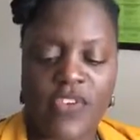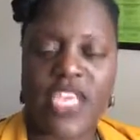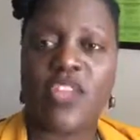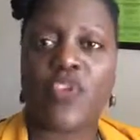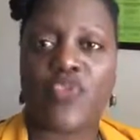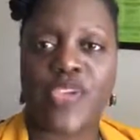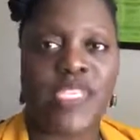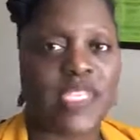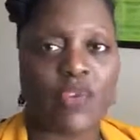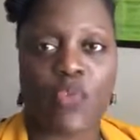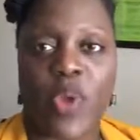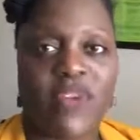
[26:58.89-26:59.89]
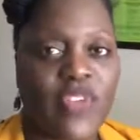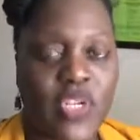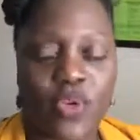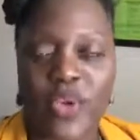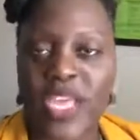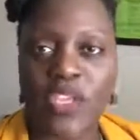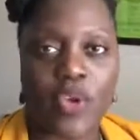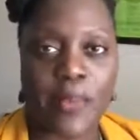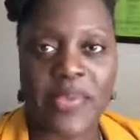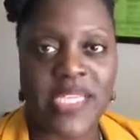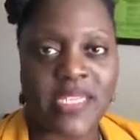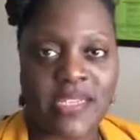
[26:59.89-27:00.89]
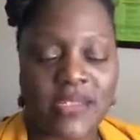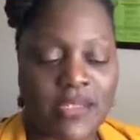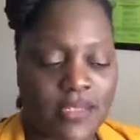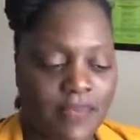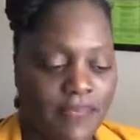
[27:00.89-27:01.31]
increasing revenue in your business.